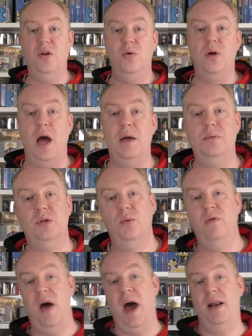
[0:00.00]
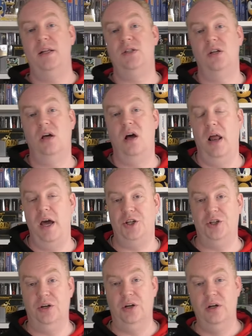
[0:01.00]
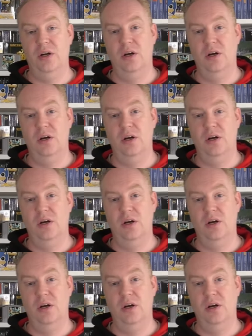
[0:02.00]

new games that we've added to the collection.